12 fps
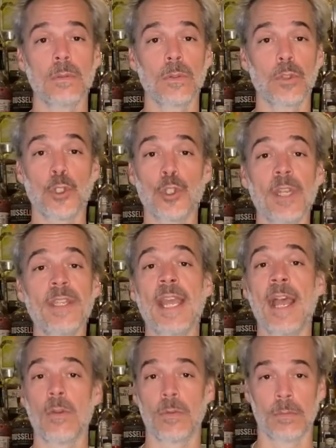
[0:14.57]
to shut
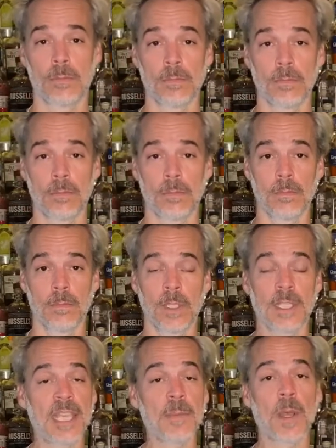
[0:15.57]
down to
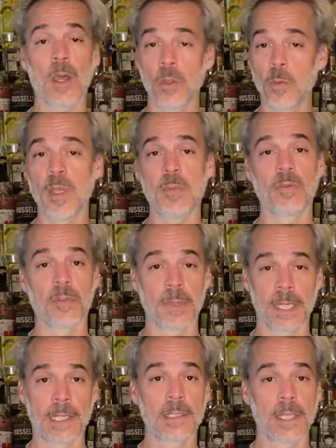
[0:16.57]
keep other people from
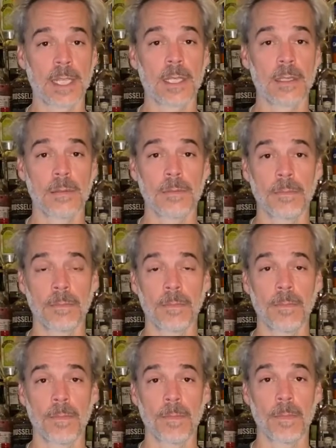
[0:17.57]
getting sick.
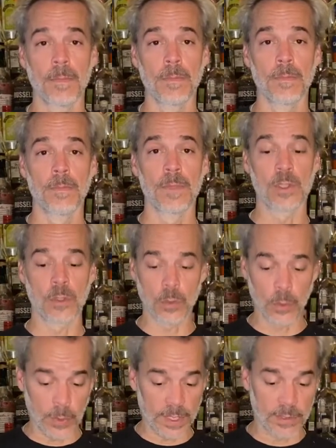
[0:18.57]
This is
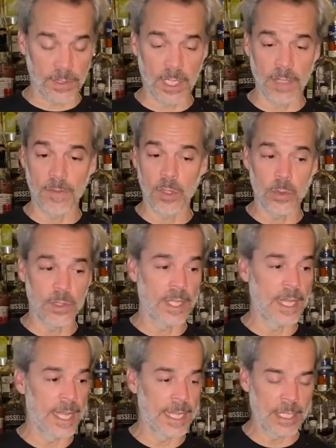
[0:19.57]
true in the city of Houston
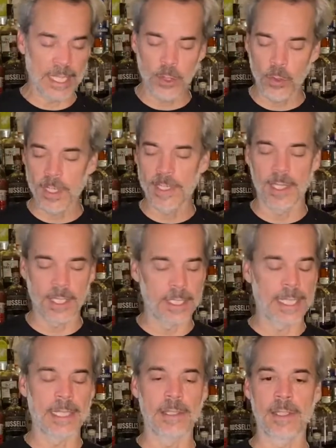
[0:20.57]
and
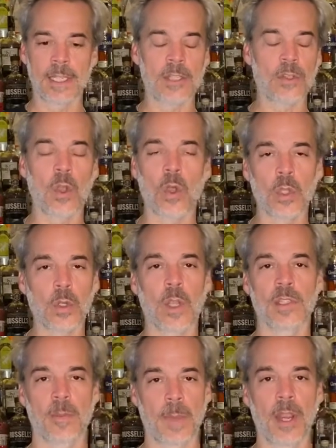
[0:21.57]
increasingly in cities all
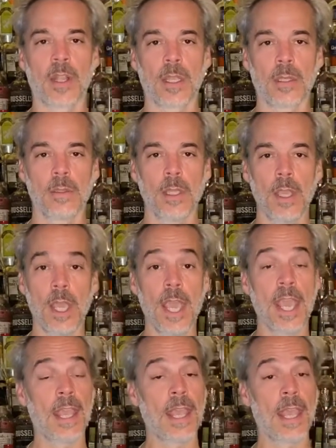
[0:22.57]
across America.
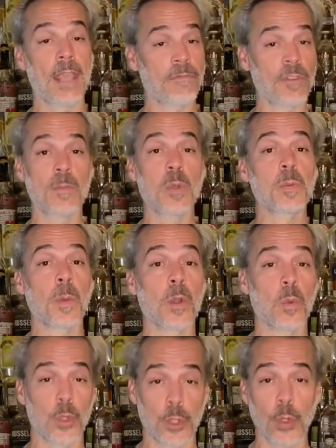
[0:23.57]
And for the most
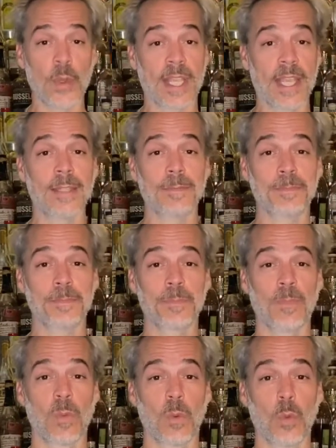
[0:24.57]
part, we're doing it.
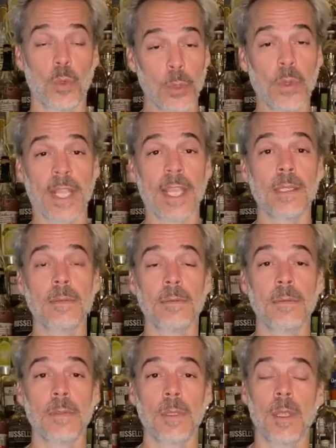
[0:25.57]
We're doing it.
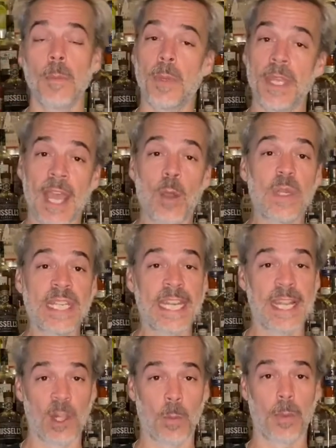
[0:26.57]
But now we need
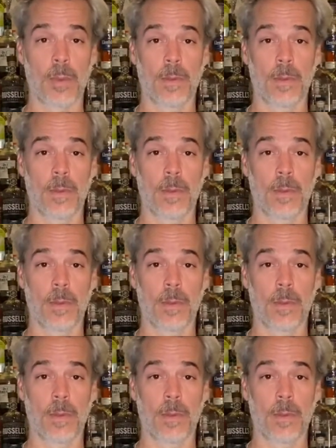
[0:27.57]
help